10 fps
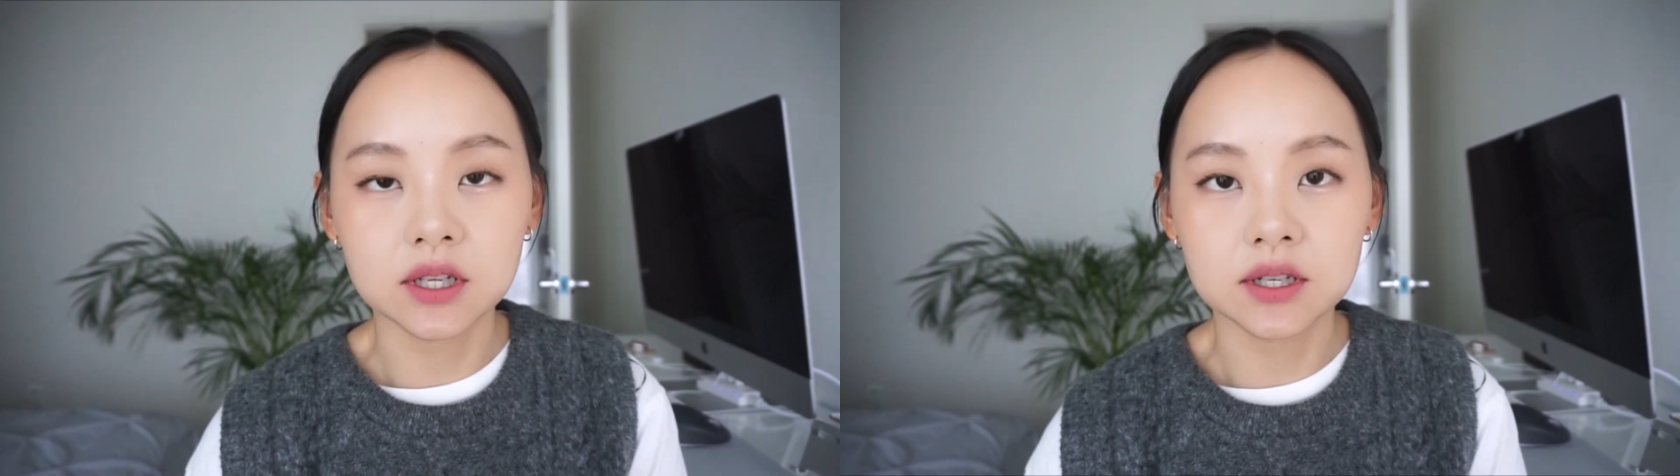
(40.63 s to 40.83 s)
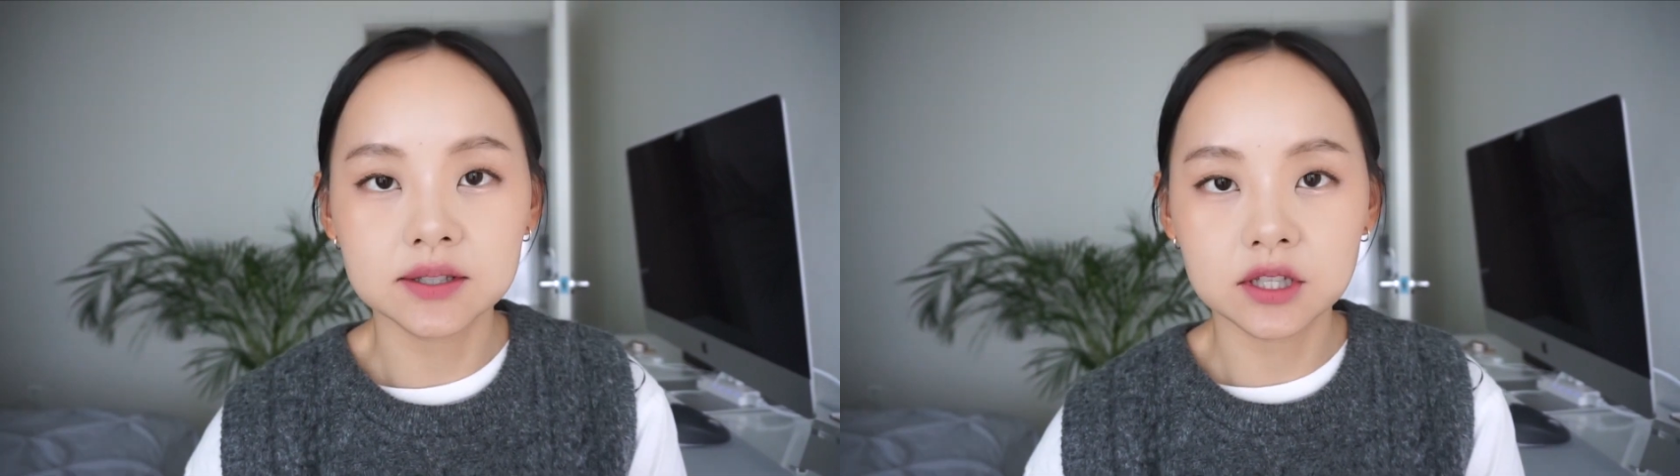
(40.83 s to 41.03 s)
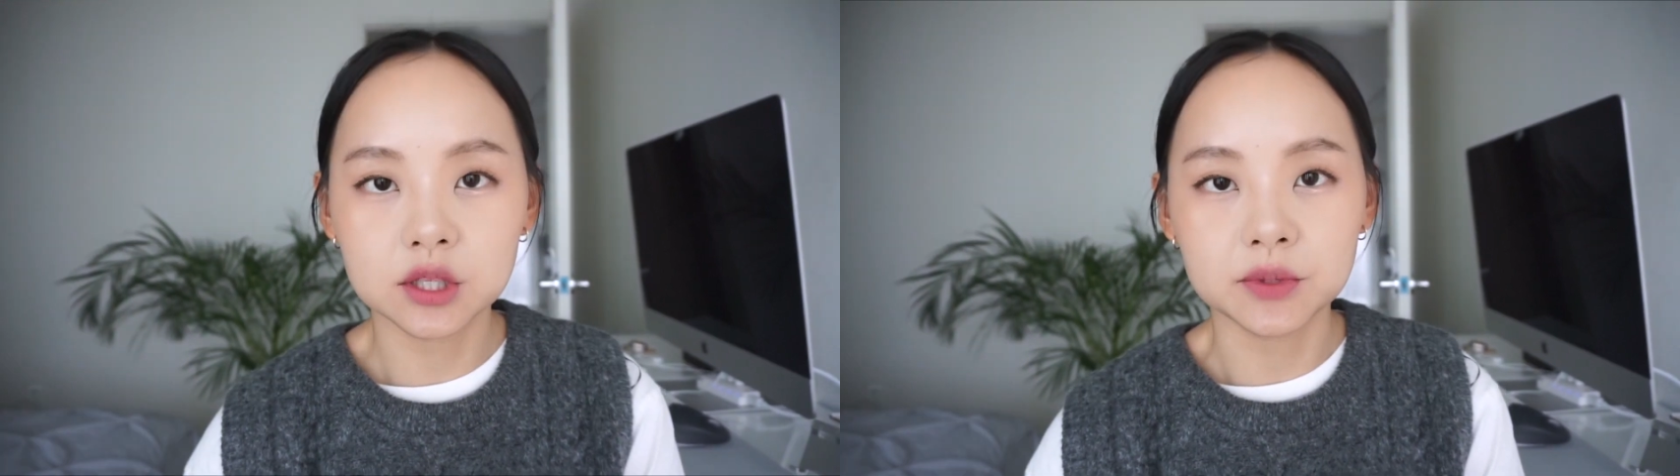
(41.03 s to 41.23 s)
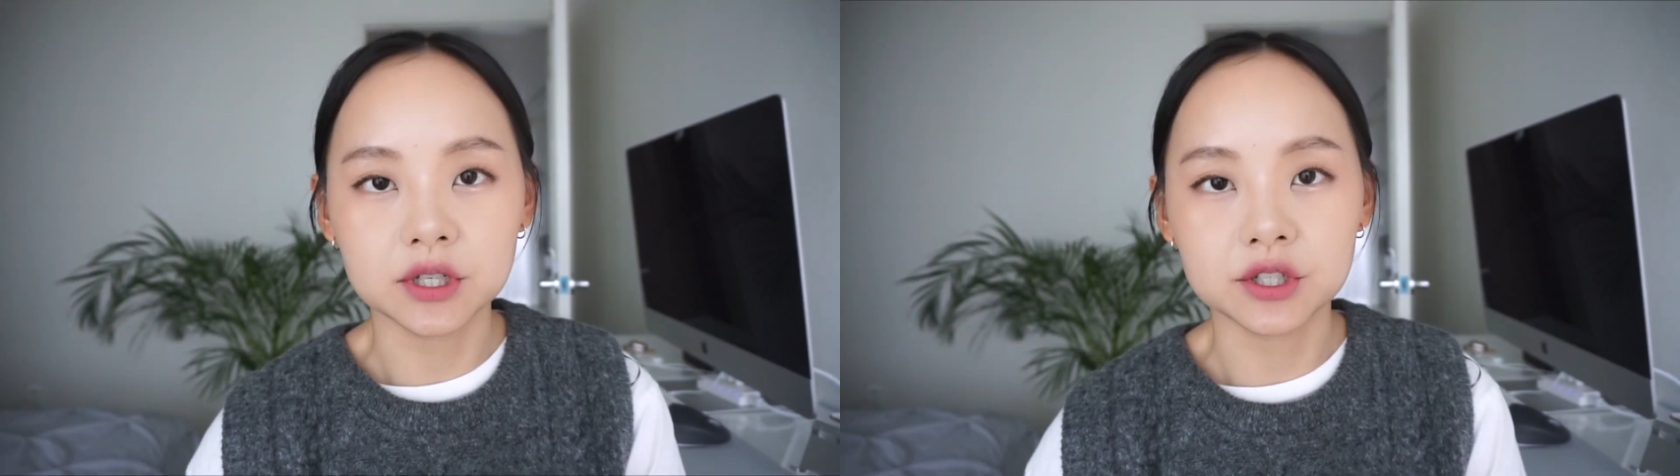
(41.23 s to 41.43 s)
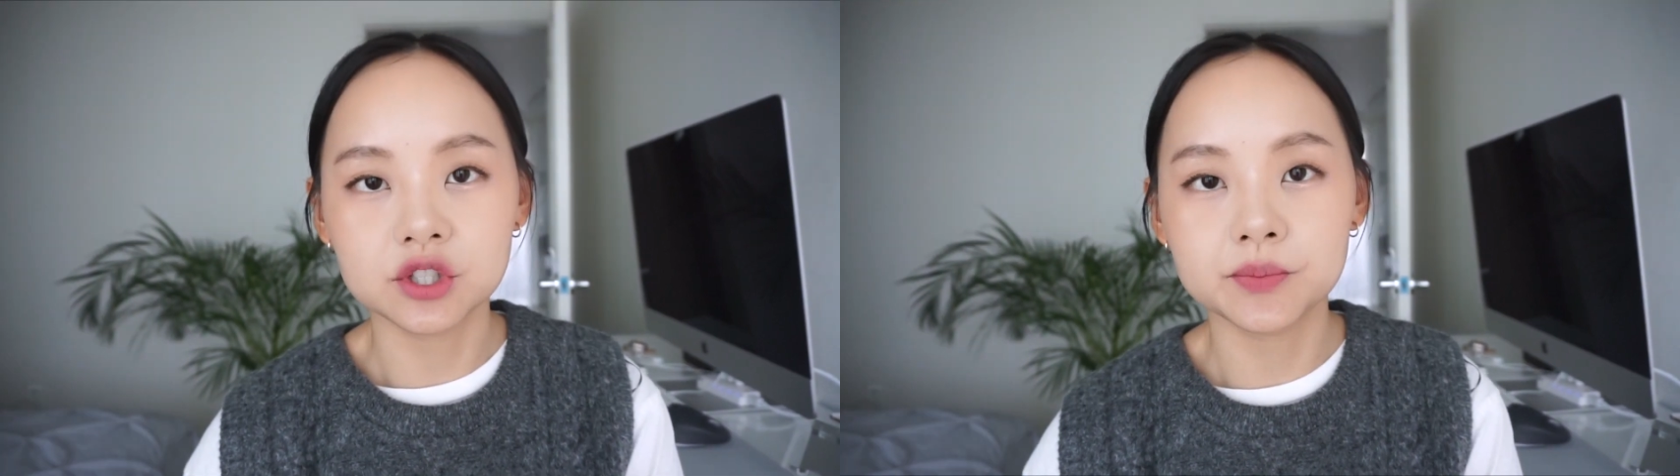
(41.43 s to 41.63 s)
it is a
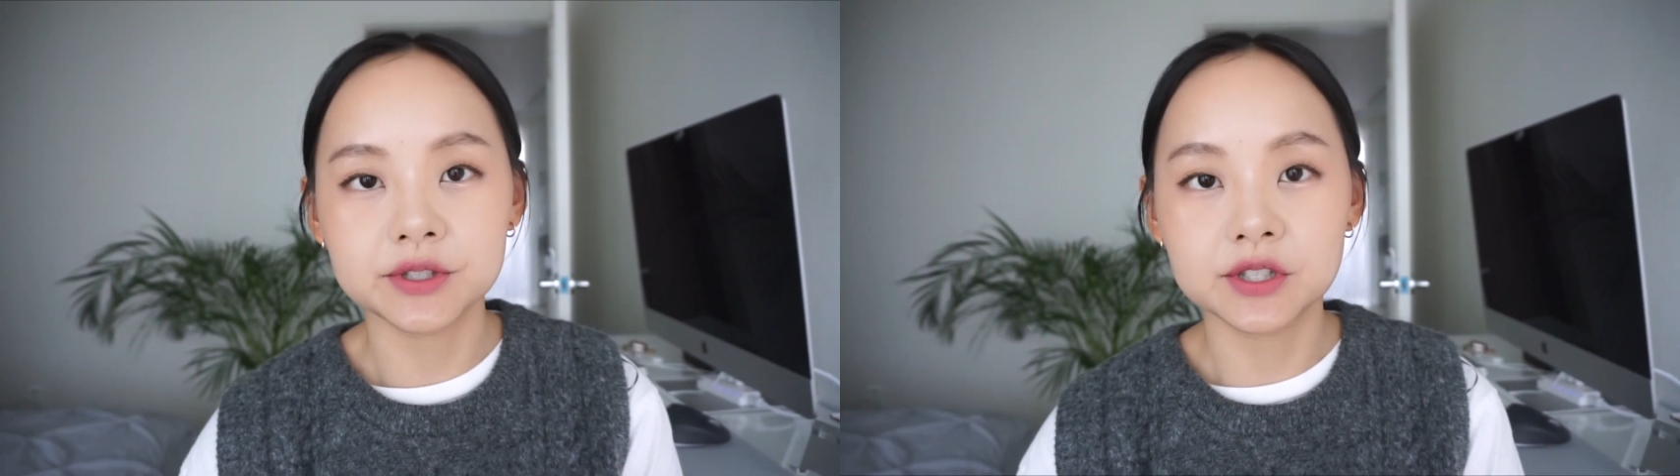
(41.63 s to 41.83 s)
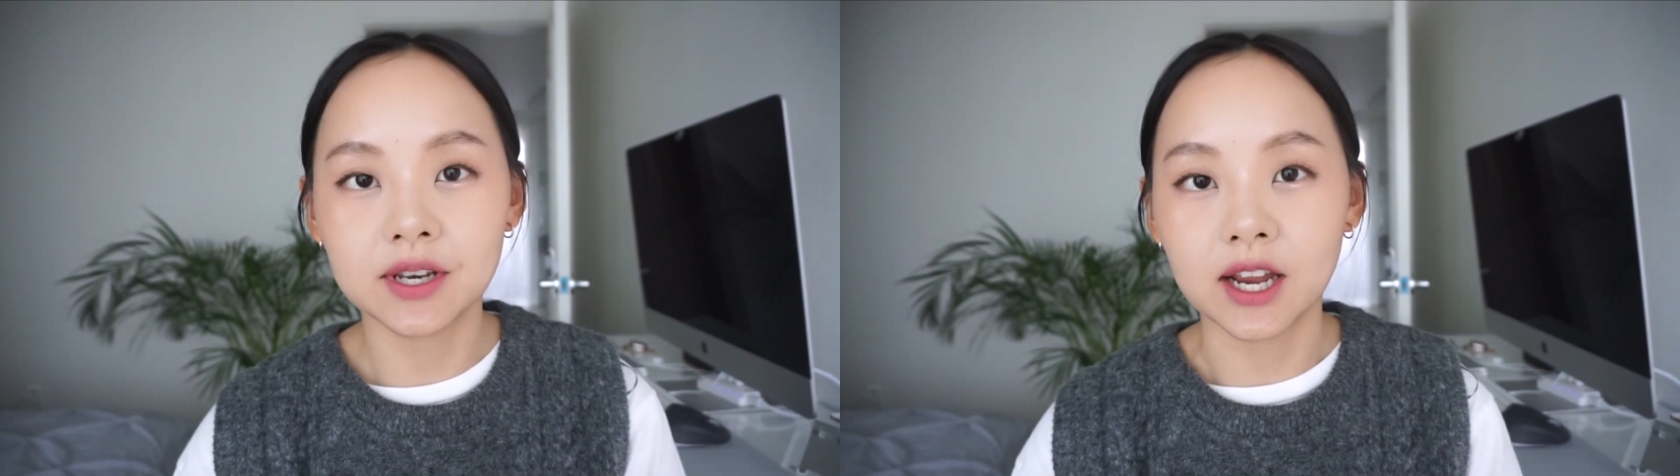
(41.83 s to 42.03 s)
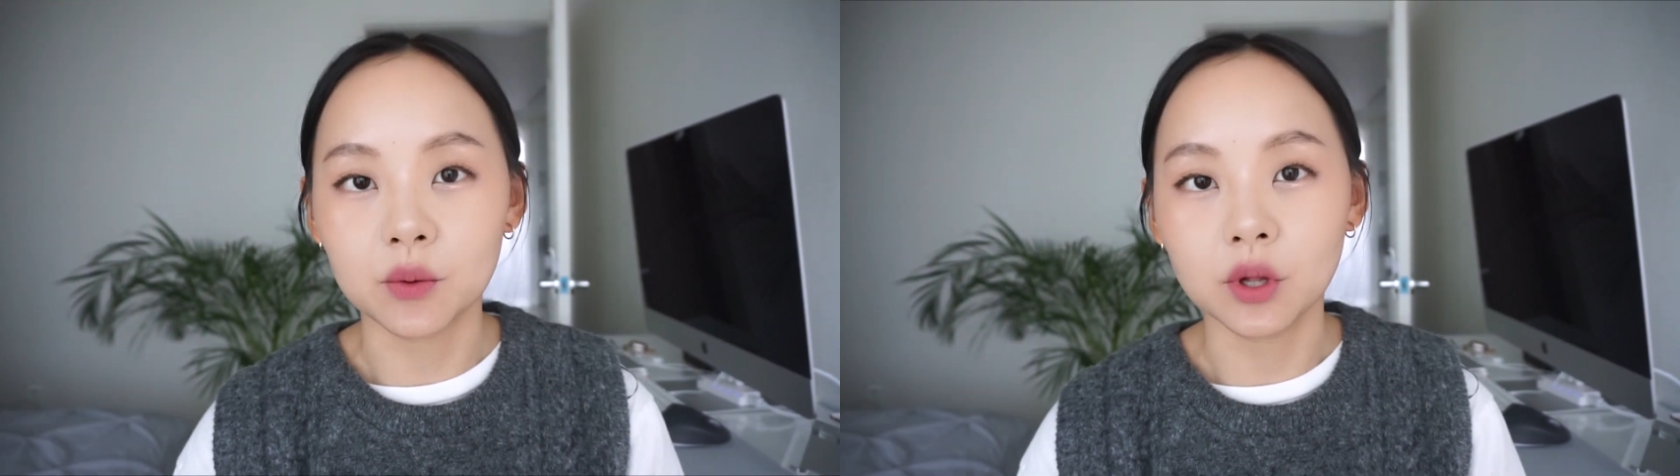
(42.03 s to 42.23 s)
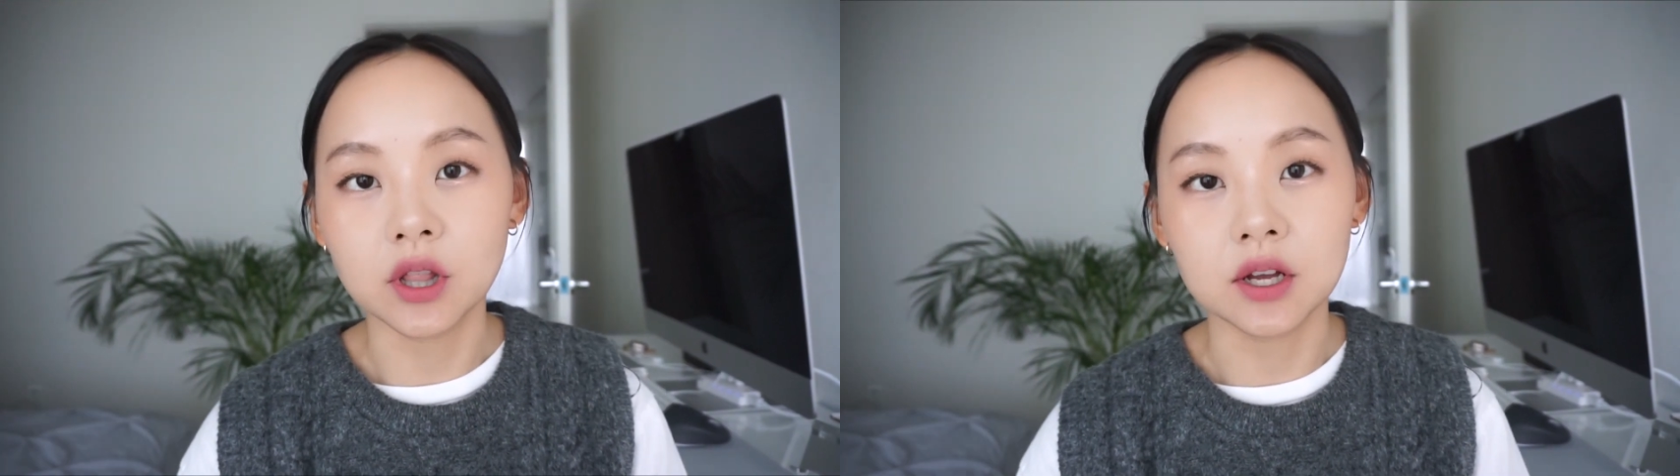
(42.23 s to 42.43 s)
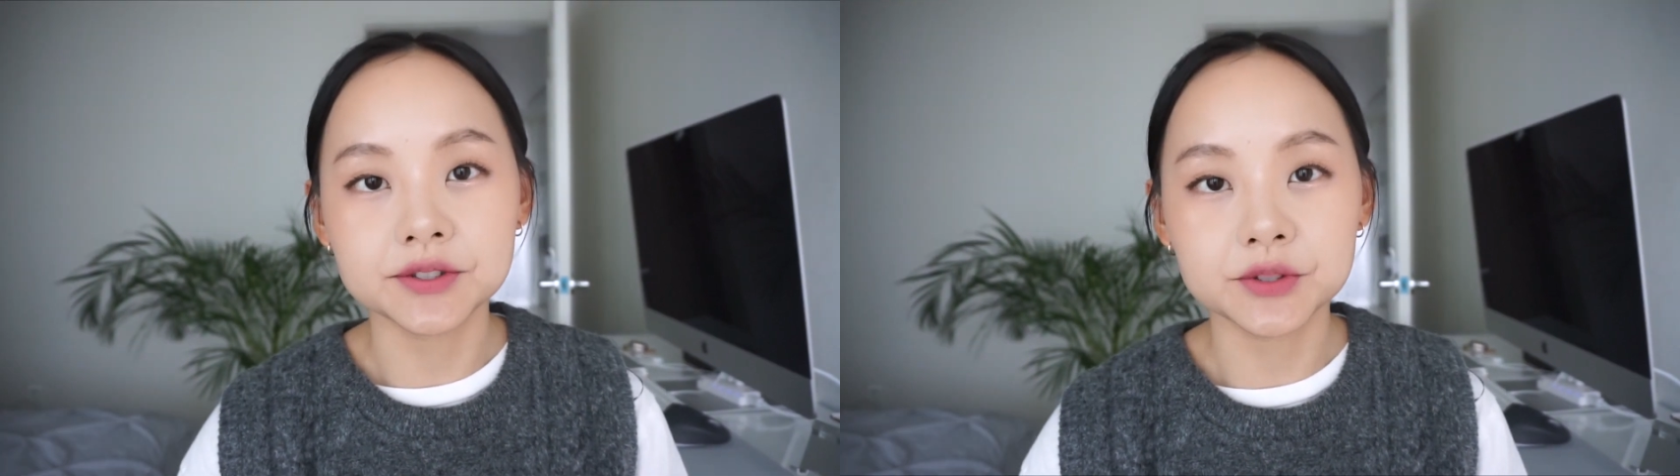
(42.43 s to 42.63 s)
limited edition but today I
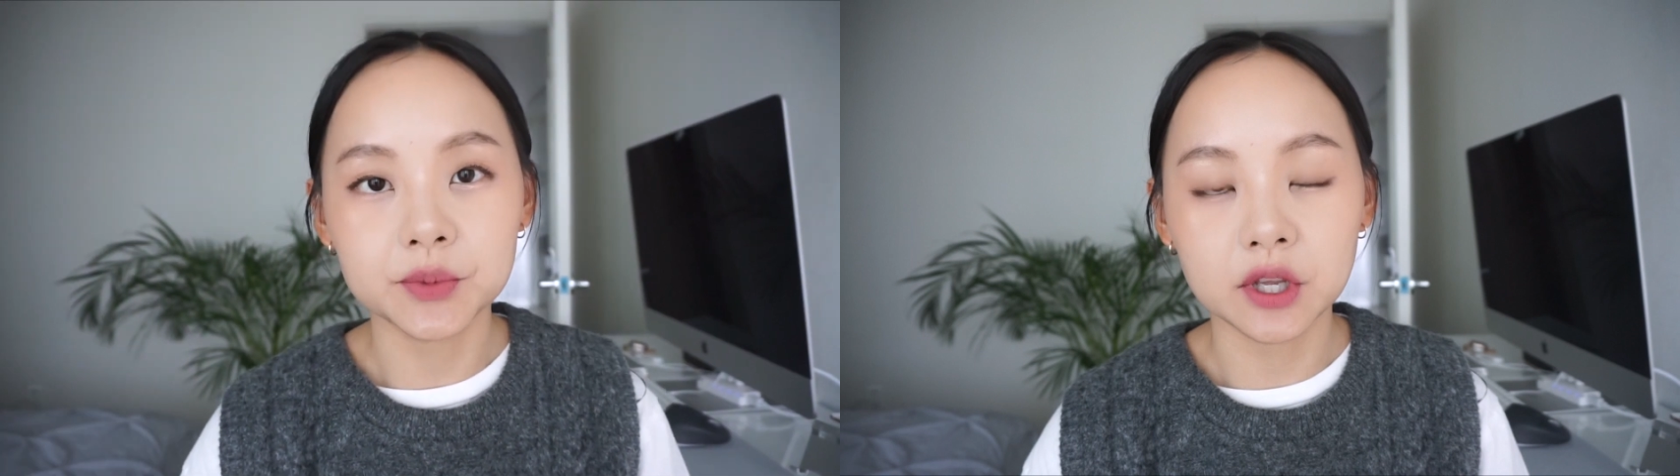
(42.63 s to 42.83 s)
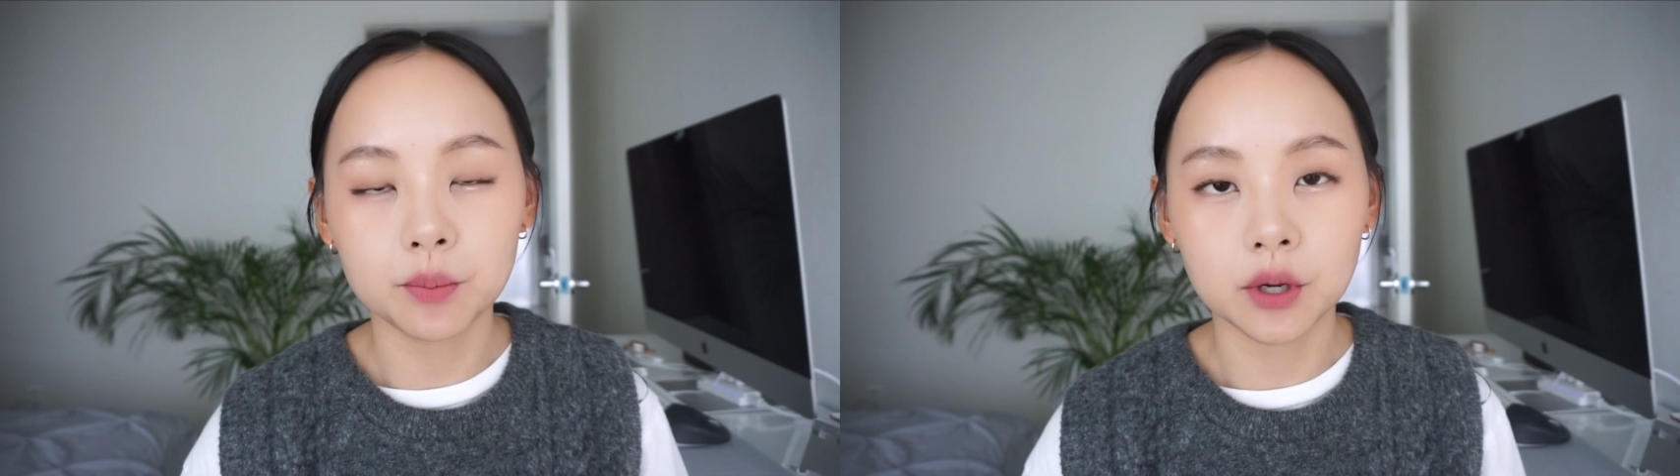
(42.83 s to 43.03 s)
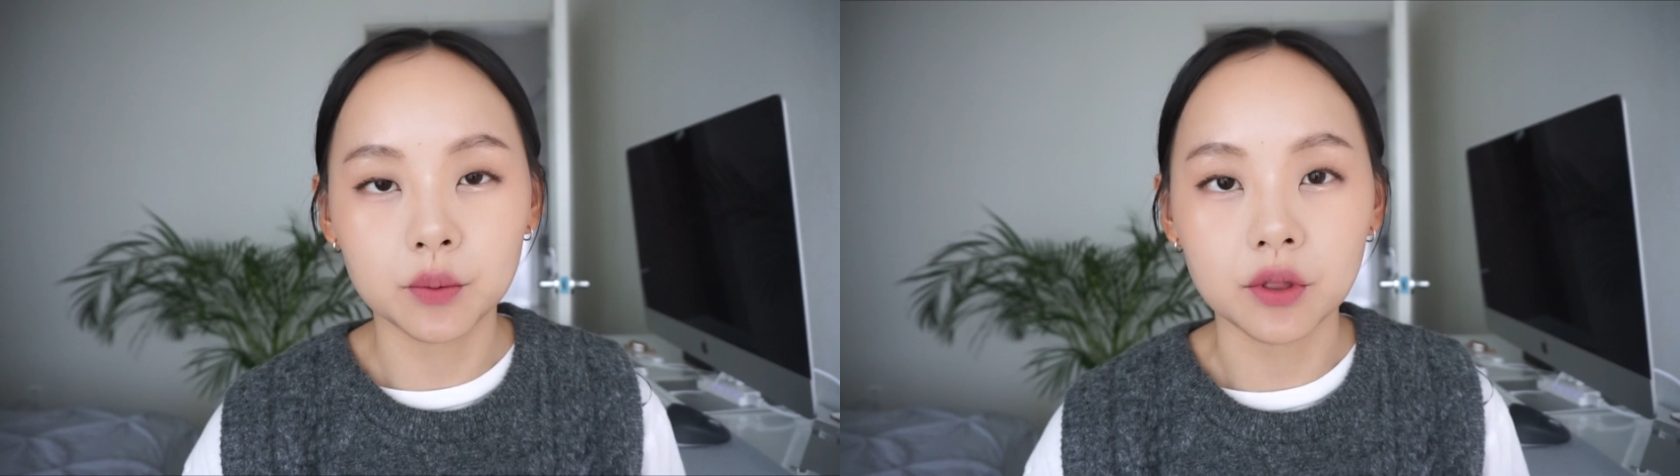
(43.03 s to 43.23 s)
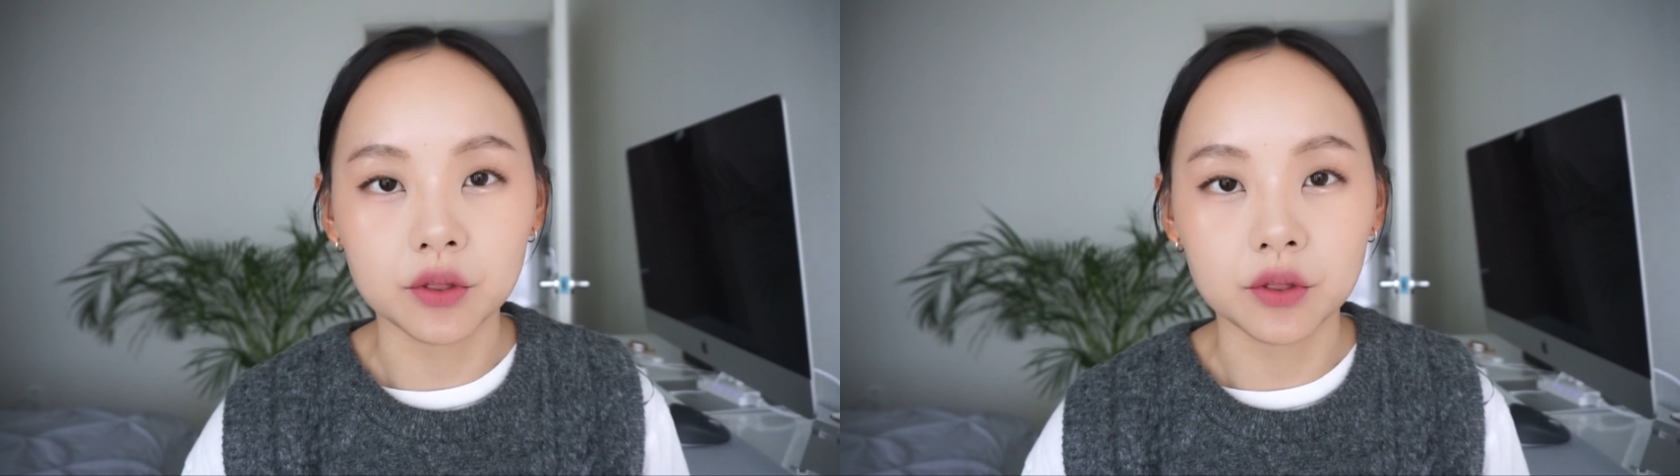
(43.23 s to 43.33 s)
will also be comparing with